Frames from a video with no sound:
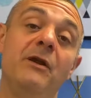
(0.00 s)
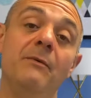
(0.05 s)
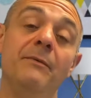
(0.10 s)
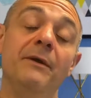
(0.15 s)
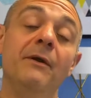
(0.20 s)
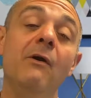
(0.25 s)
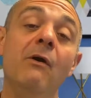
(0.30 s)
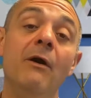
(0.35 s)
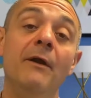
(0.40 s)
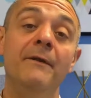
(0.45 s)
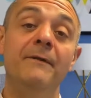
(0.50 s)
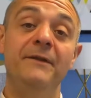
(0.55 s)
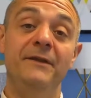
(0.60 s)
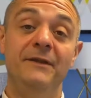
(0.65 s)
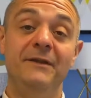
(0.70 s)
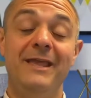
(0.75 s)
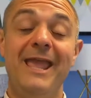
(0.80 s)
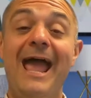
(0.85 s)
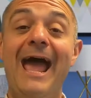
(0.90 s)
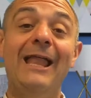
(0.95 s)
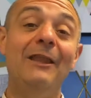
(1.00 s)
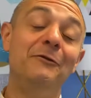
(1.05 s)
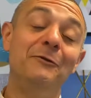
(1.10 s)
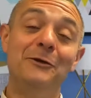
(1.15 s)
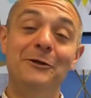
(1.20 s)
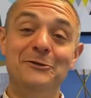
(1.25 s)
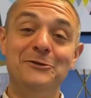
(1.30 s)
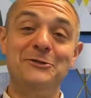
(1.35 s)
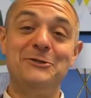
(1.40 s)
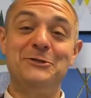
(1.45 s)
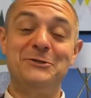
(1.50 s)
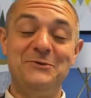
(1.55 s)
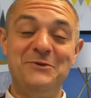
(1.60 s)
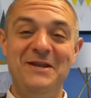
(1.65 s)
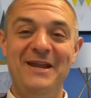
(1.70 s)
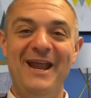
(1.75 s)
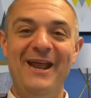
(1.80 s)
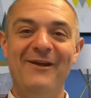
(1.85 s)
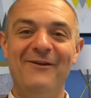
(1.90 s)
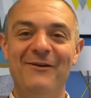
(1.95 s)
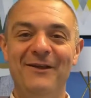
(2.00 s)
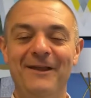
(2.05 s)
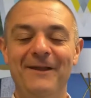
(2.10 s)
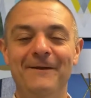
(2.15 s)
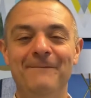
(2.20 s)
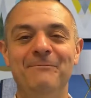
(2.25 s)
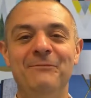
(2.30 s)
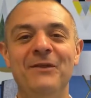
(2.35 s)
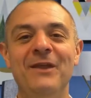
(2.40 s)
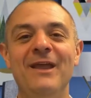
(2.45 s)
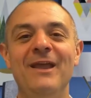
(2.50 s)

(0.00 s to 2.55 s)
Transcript: going on in Callowhill Street area.